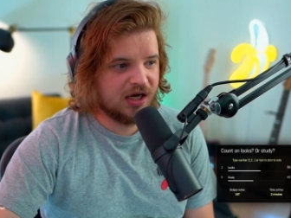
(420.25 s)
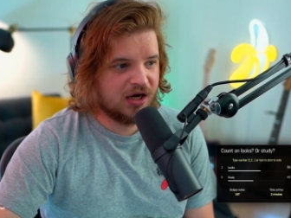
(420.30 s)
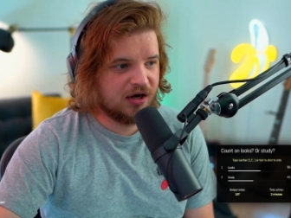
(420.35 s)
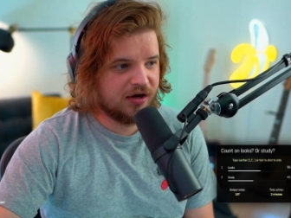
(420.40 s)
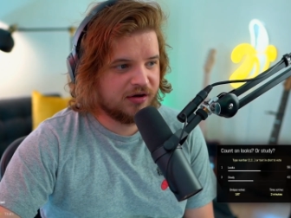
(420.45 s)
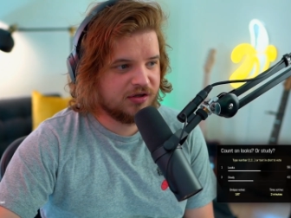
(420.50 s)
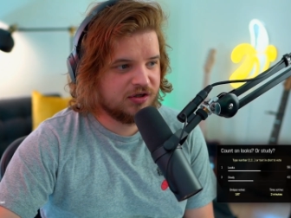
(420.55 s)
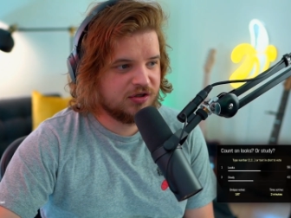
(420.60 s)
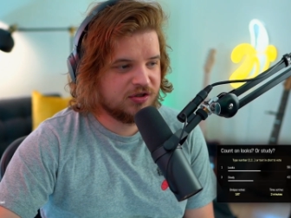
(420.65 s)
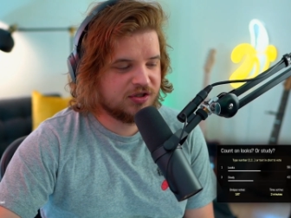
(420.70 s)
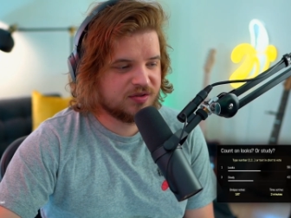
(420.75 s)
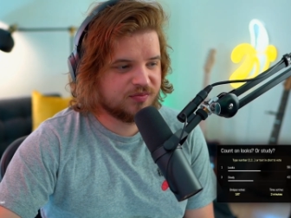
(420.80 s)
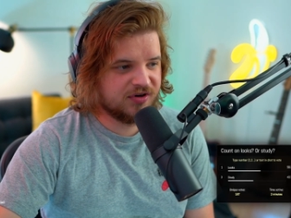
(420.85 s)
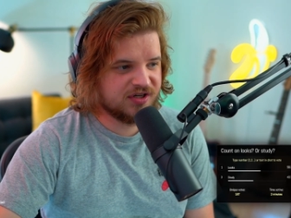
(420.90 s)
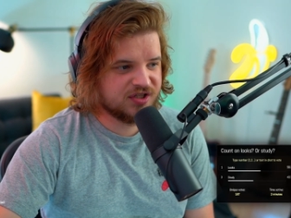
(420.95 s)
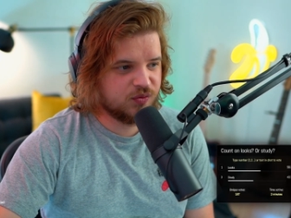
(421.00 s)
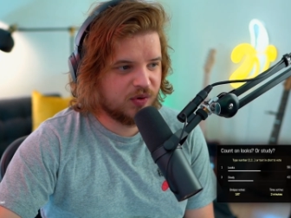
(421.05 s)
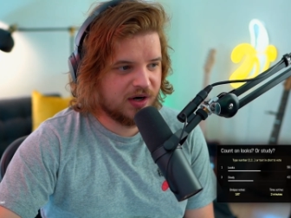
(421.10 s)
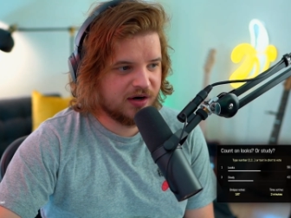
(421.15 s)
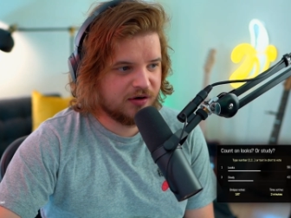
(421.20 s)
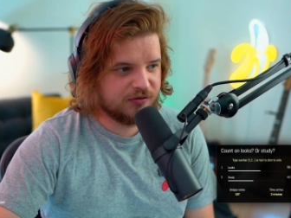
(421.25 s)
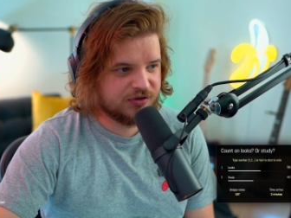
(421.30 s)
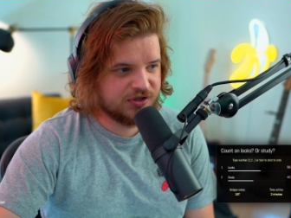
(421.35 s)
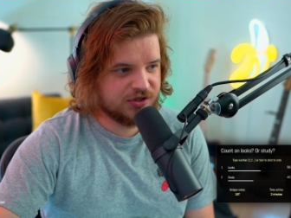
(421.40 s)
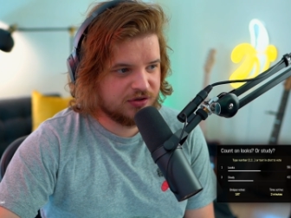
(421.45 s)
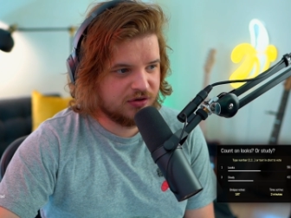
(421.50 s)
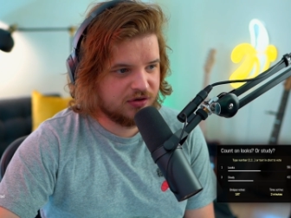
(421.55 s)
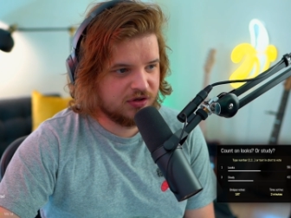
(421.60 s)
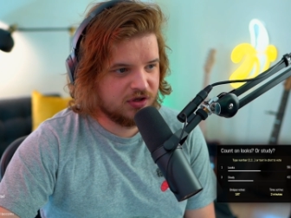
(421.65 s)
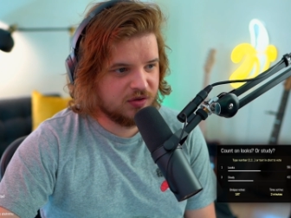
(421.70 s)
Oh, you just press one or
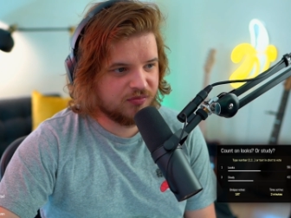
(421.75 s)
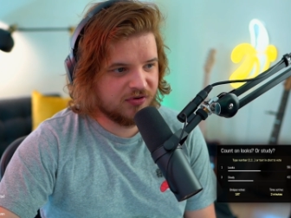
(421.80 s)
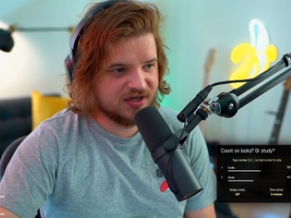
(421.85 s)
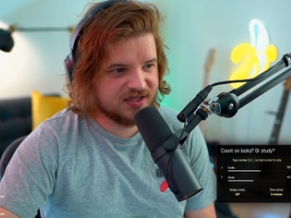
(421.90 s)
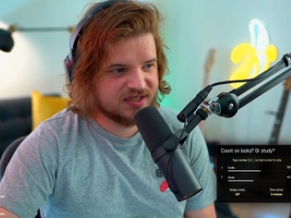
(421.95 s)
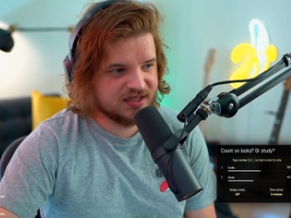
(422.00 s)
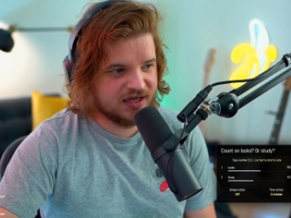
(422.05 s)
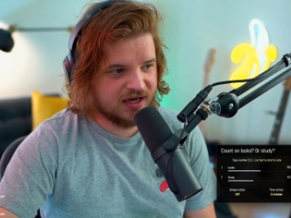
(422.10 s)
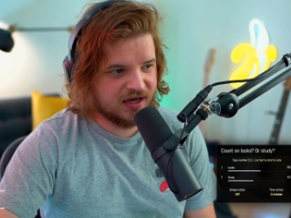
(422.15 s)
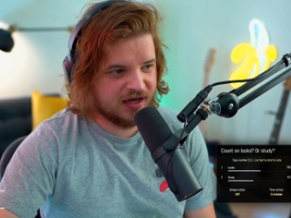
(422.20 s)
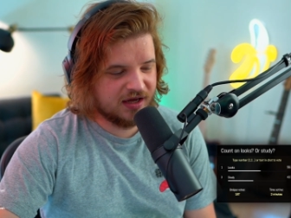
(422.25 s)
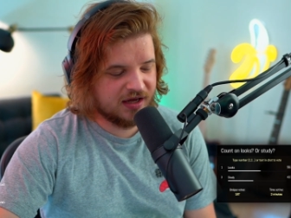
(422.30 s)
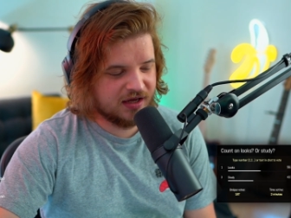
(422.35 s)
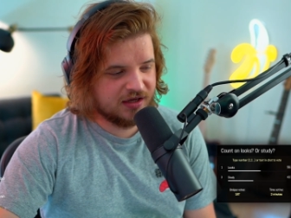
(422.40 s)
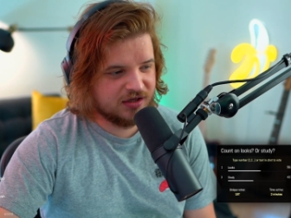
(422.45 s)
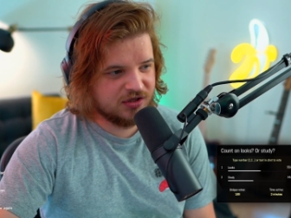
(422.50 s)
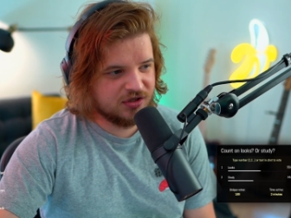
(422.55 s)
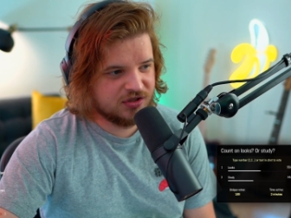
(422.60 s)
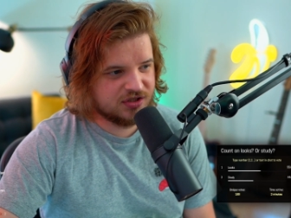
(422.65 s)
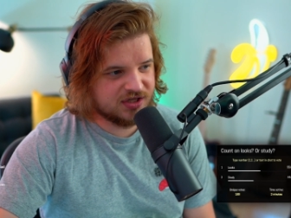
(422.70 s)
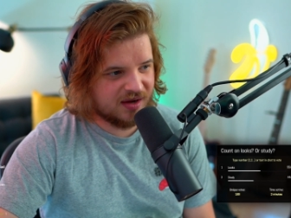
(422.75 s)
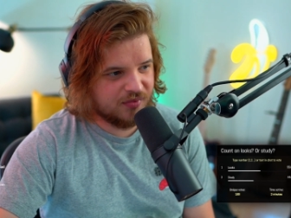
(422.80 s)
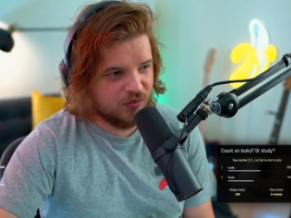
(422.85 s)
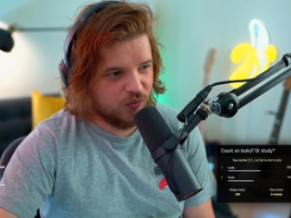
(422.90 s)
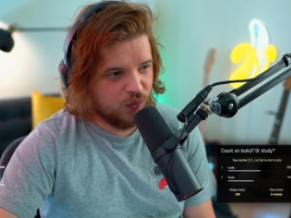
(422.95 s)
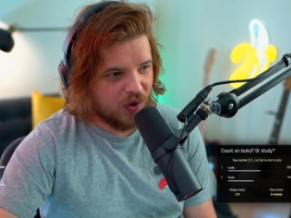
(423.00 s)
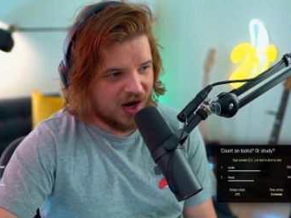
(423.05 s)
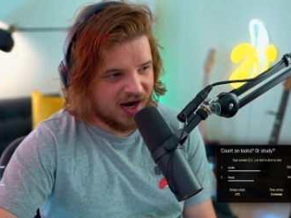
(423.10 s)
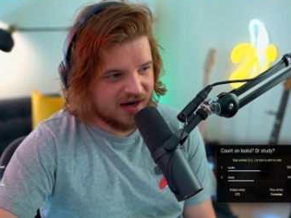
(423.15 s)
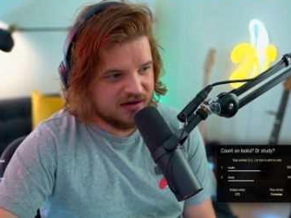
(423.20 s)
two. You press, uh, you type
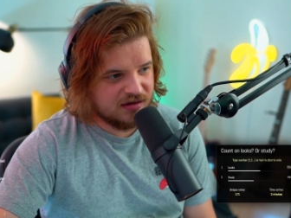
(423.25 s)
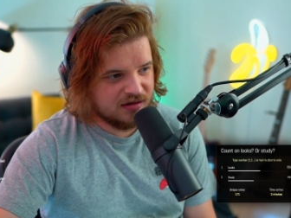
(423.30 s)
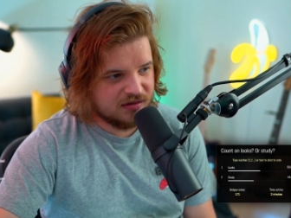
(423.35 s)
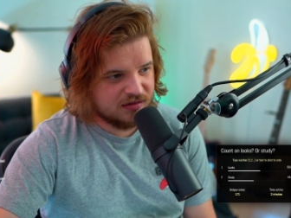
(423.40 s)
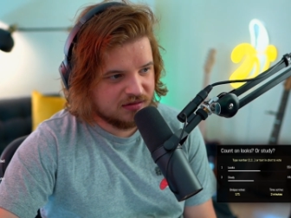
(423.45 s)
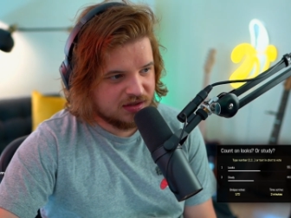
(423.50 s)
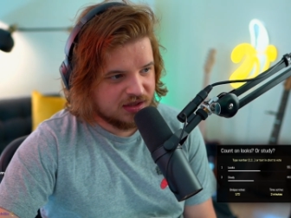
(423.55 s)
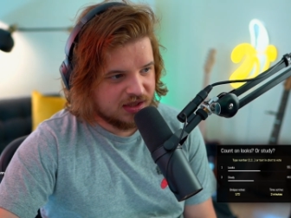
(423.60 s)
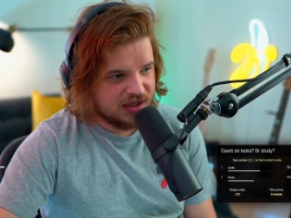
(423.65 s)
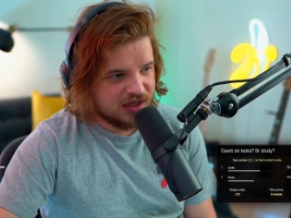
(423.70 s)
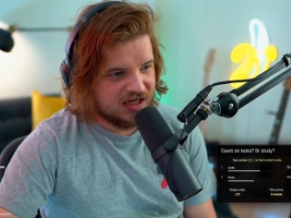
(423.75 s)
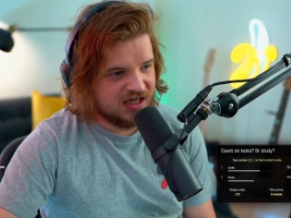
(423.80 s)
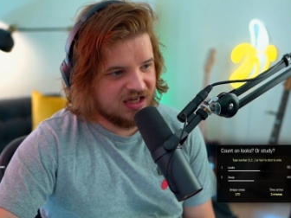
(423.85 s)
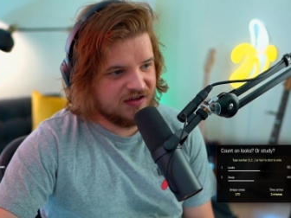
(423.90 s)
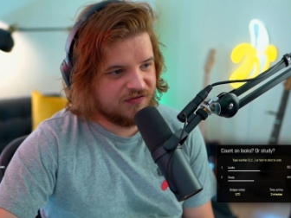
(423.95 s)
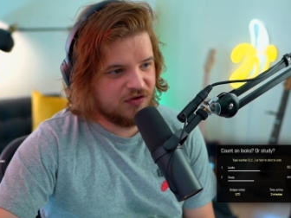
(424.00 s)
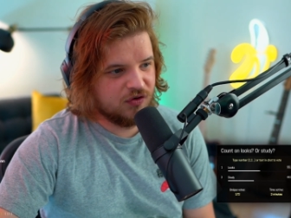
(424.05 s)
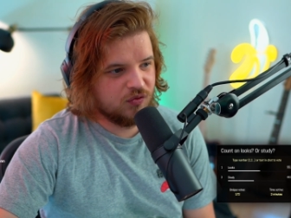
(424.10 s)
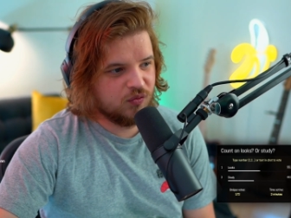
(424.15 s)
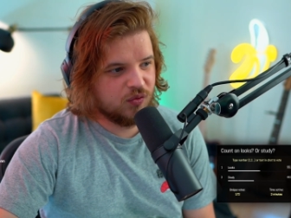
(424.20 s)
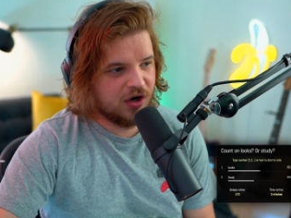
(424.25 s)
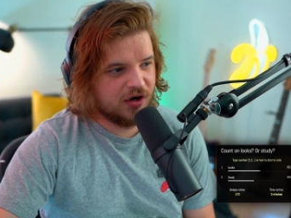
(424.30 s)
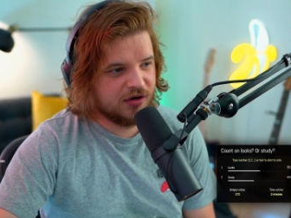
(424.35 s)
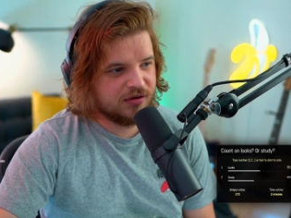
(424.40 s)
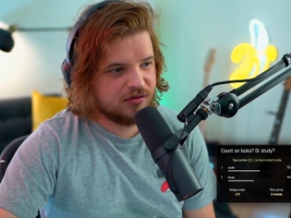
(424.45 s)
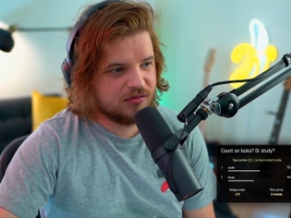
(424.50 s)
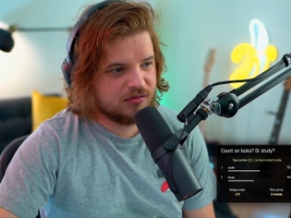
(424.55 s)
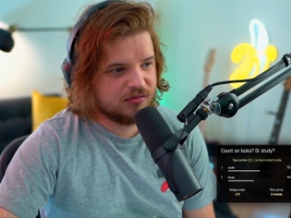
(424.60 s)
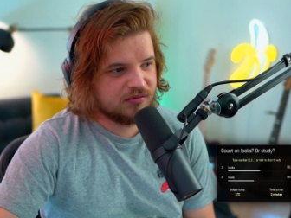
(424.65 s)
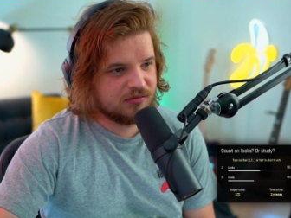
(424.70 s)
one if you want,